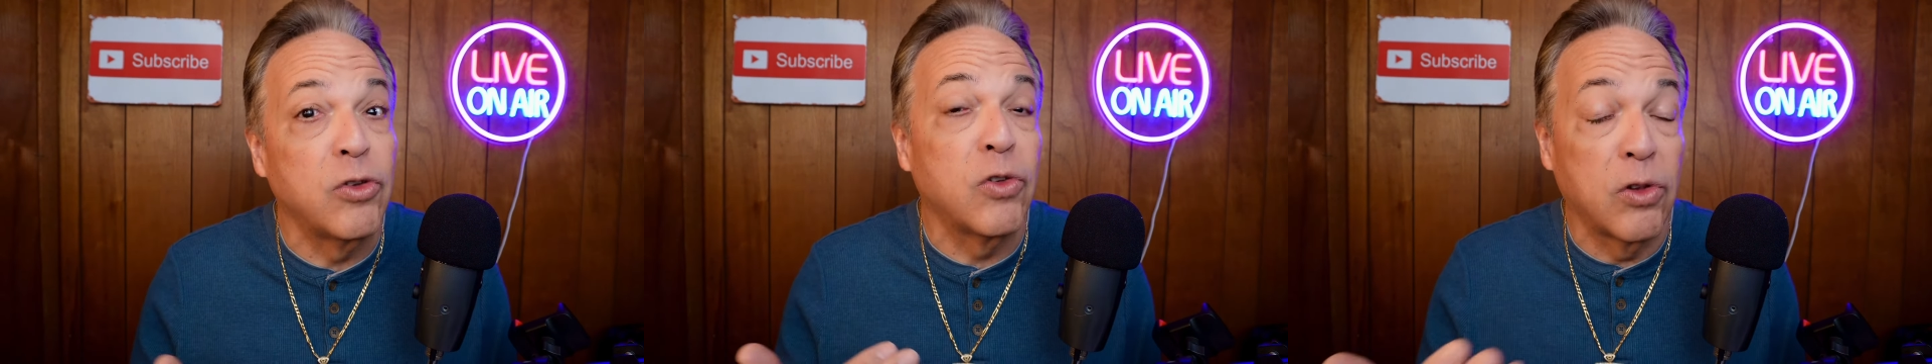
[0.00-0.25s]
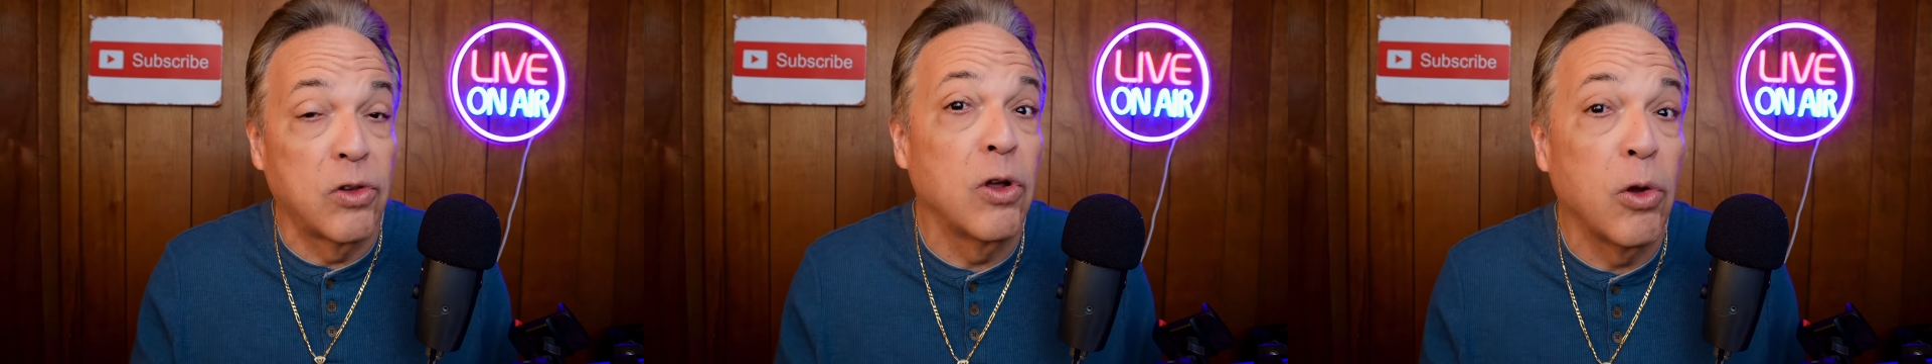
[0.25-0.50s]
which
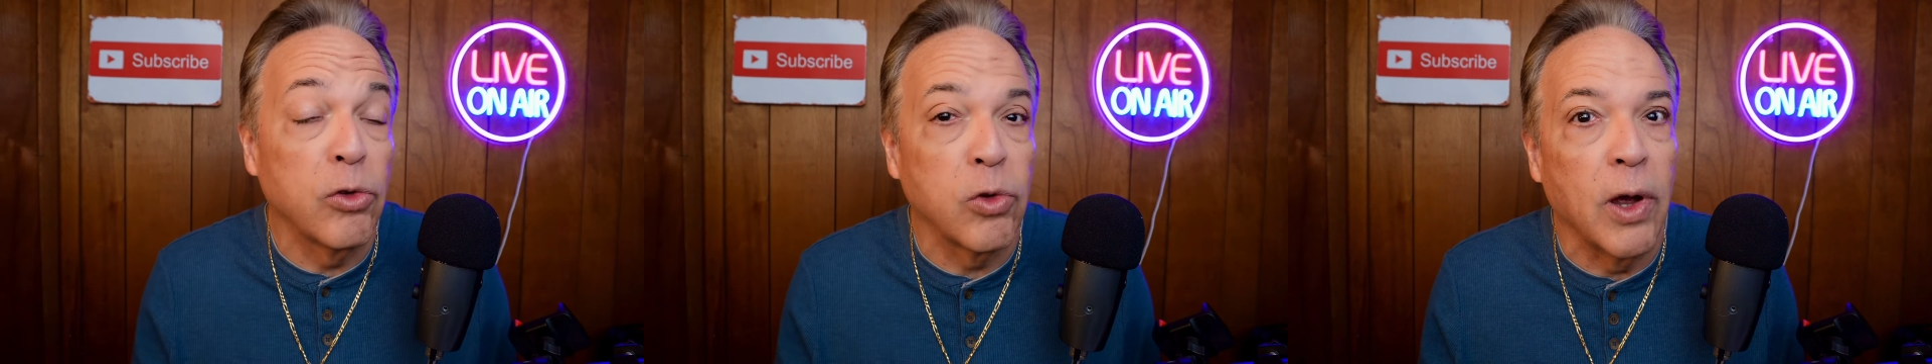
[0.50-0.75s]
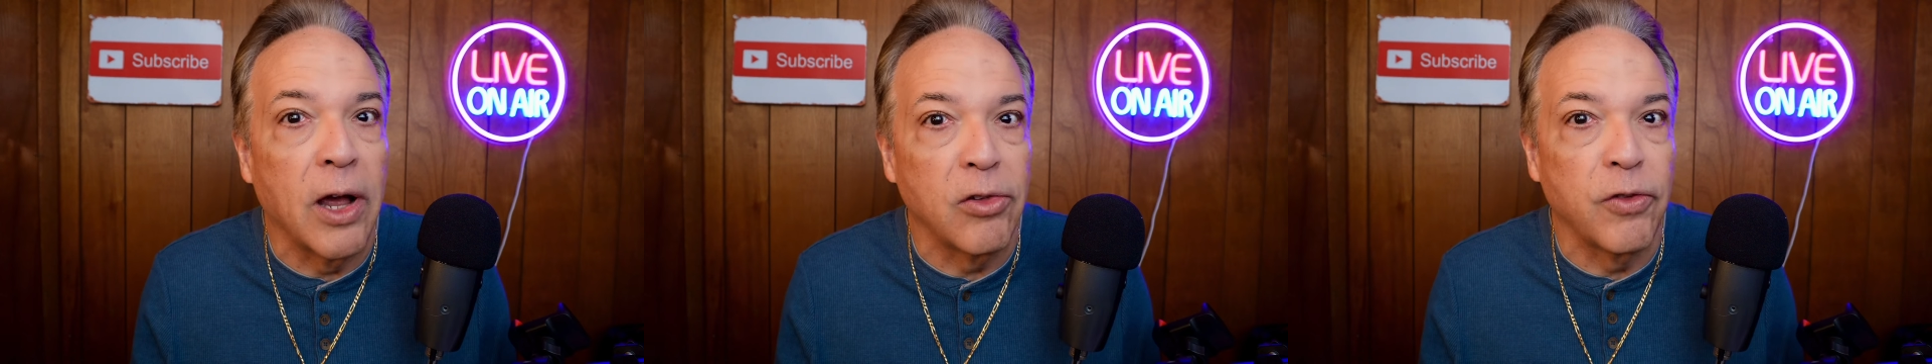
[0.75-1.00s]
still
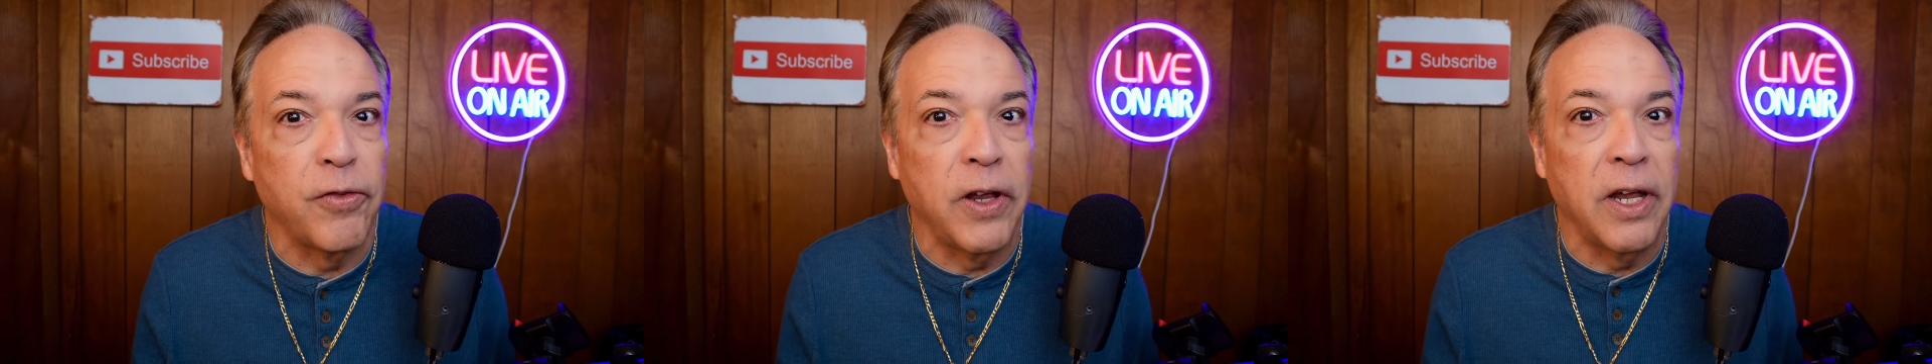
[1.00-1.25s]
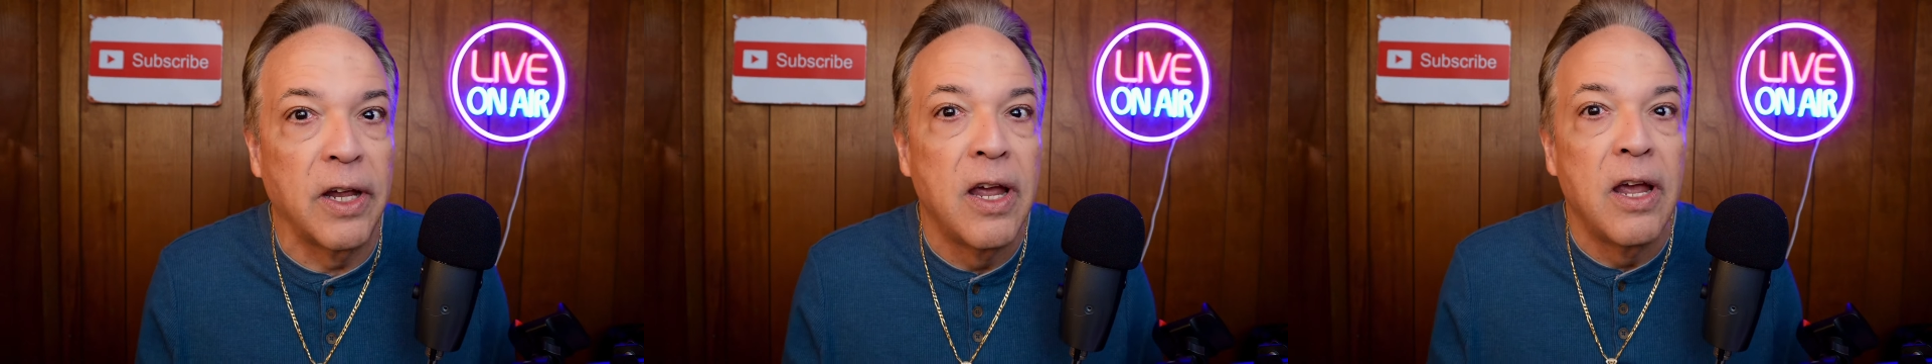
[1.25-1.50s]
also has a
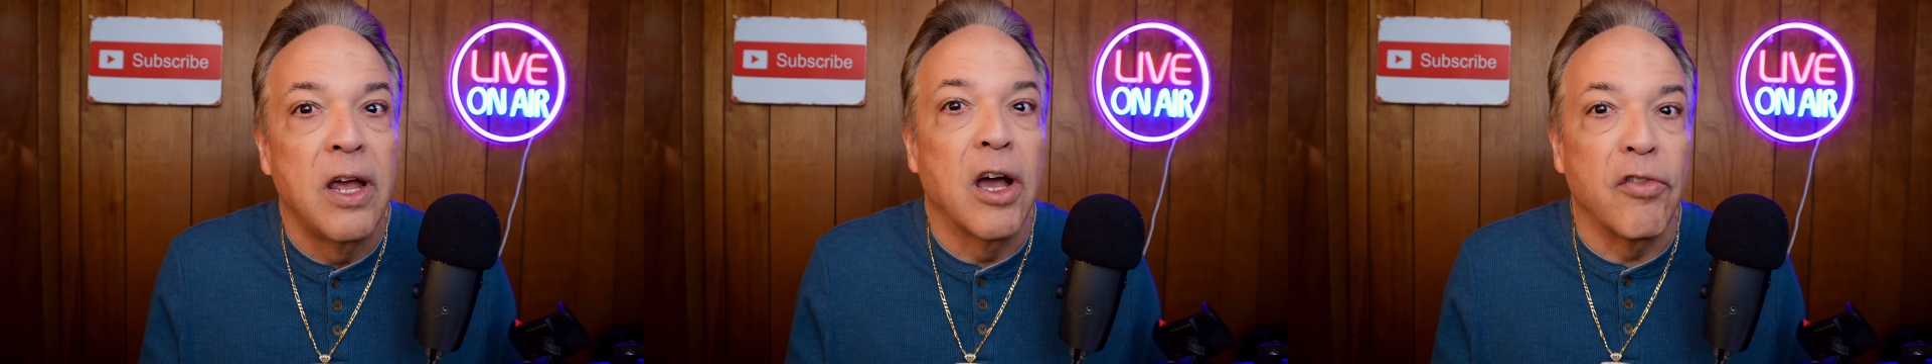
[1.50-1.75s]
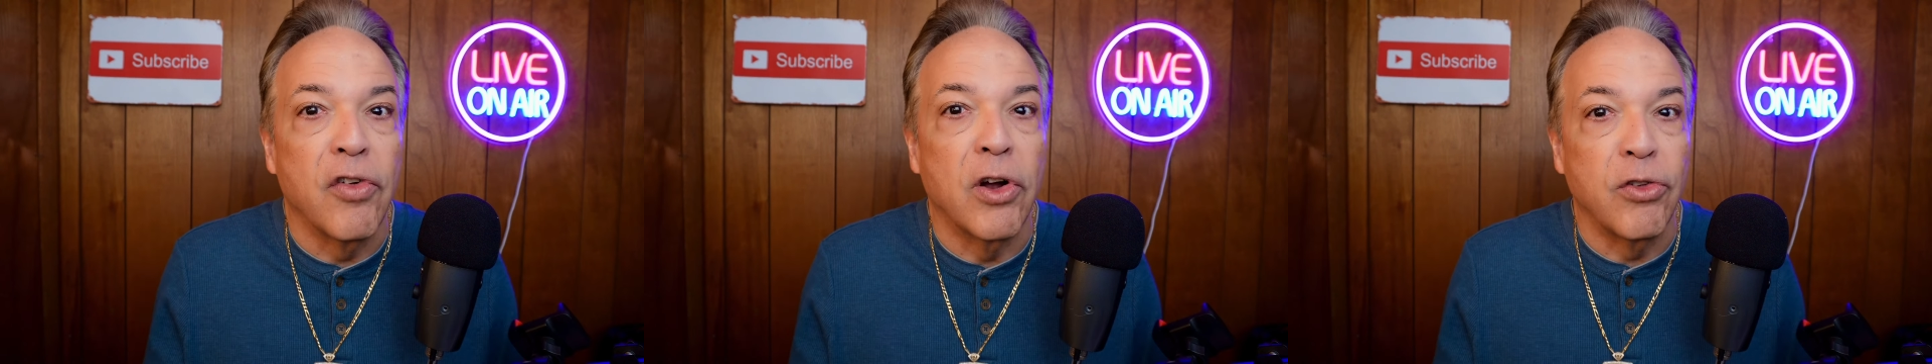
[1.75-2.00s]
fee
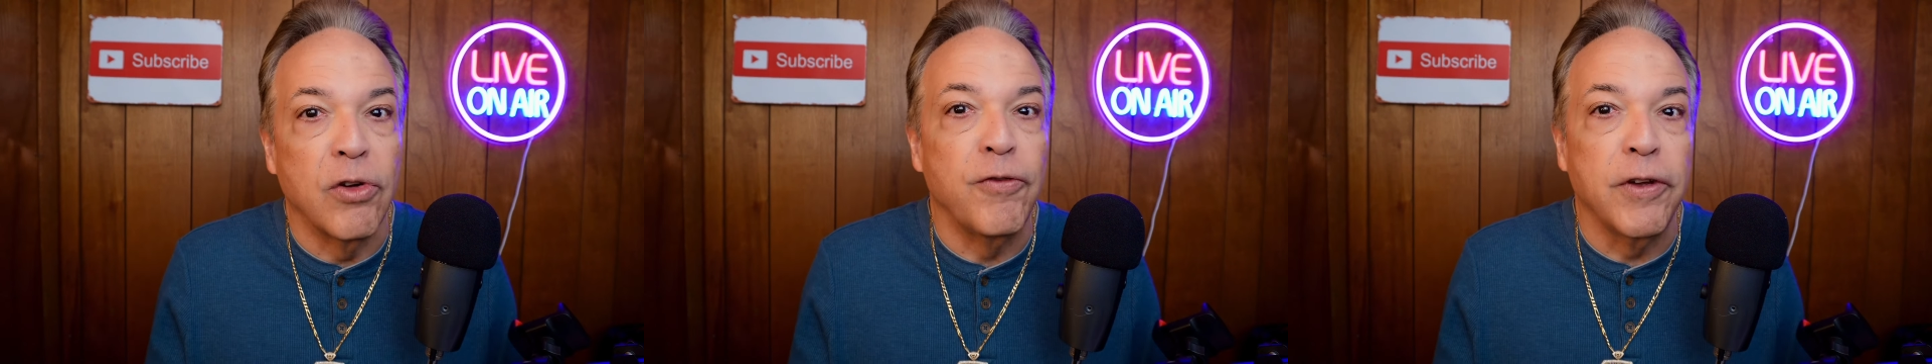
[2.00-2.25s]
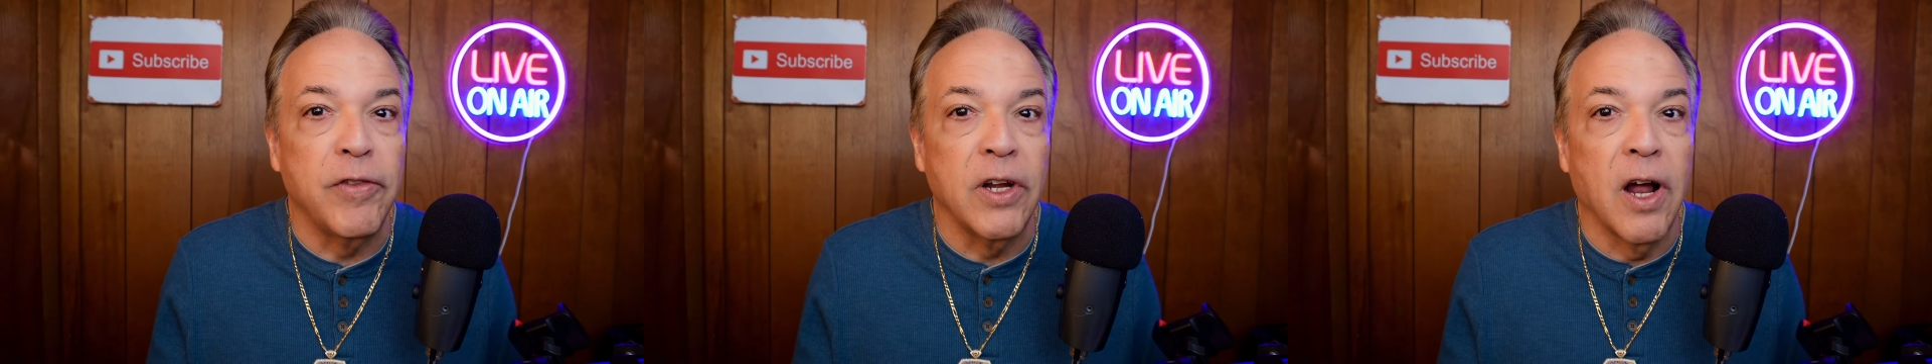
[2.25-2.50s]
of
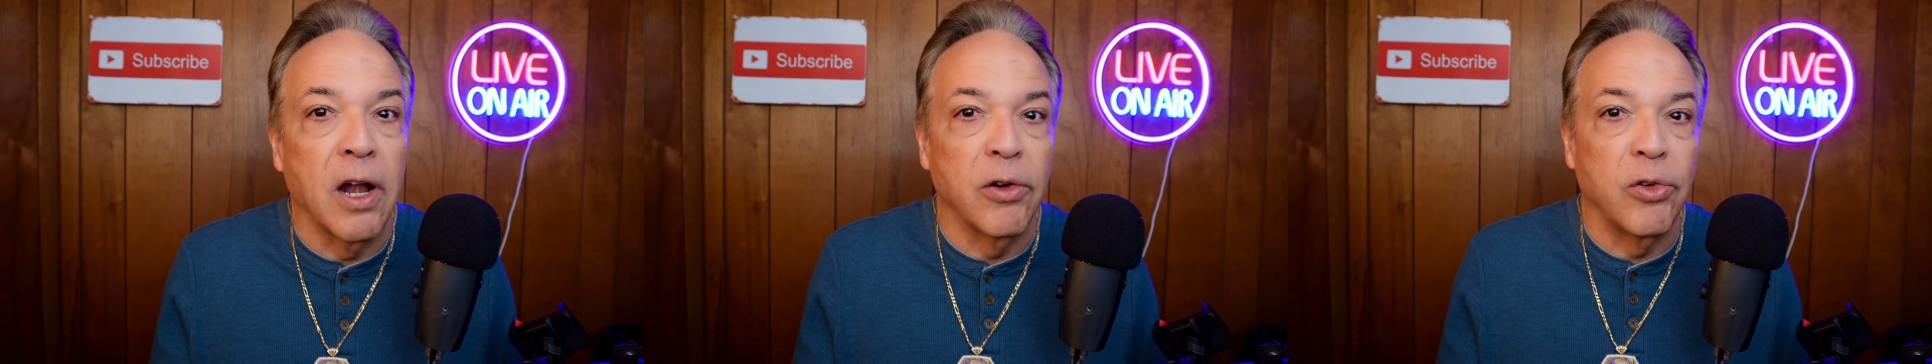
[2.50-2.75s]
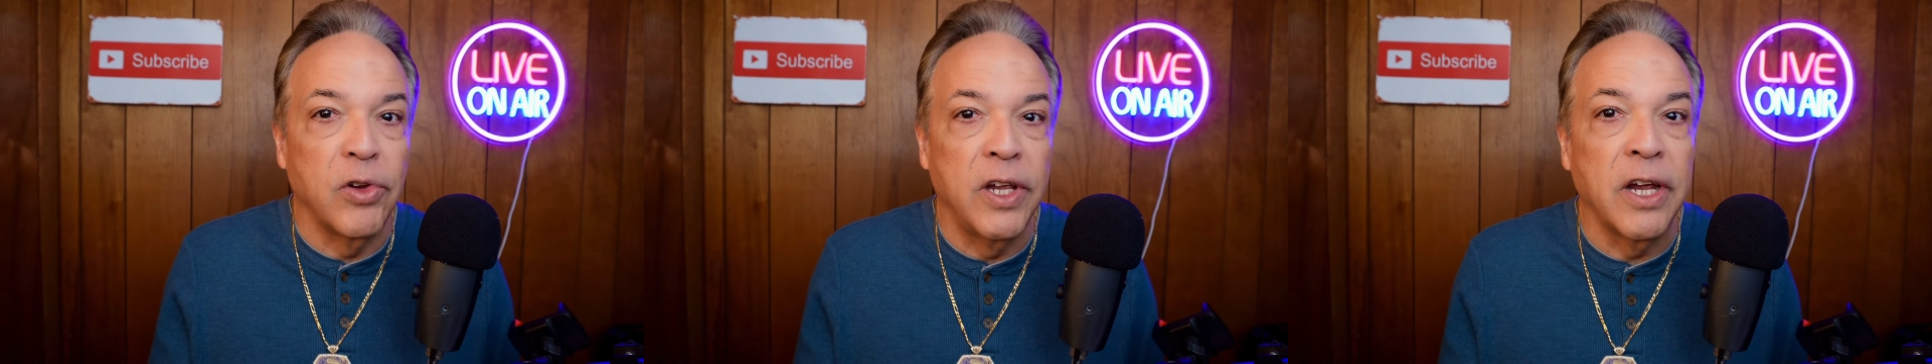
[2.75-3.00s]

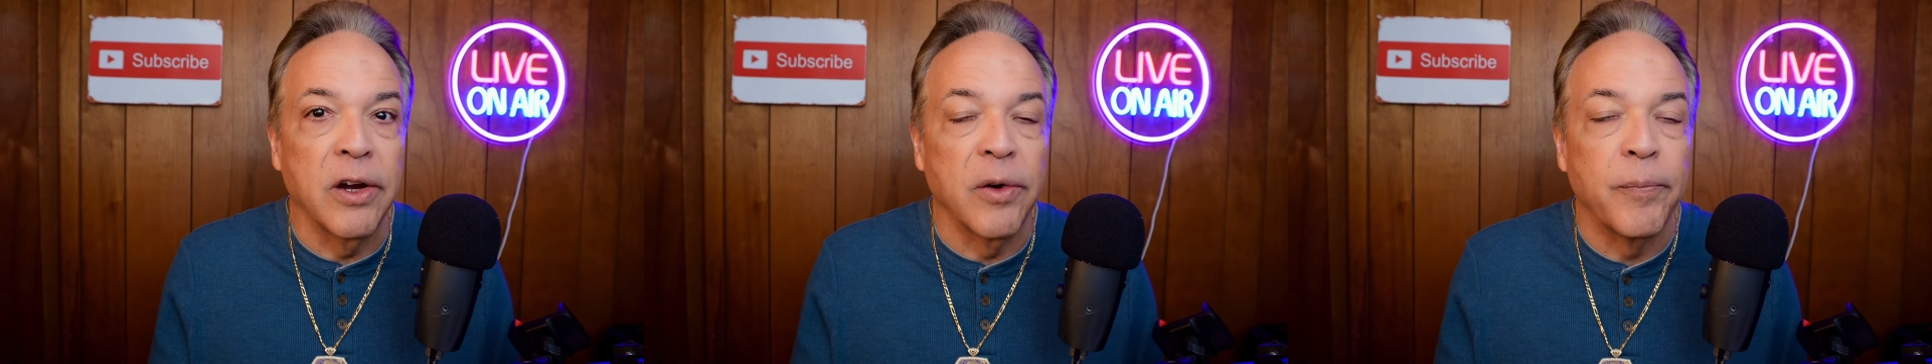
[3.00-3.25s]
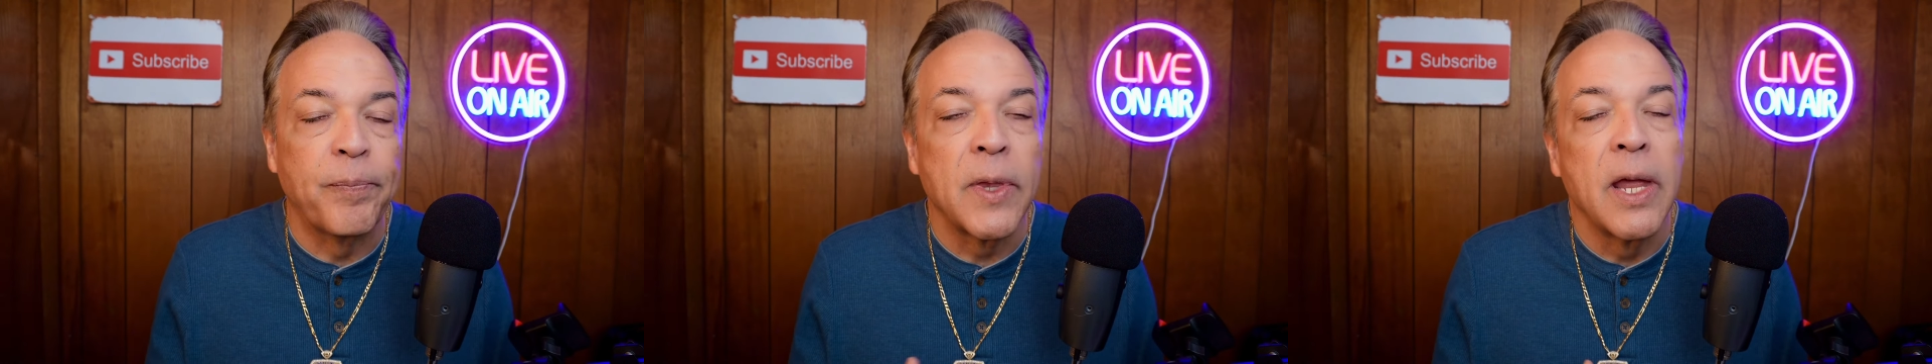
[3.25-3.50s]
$150 a year.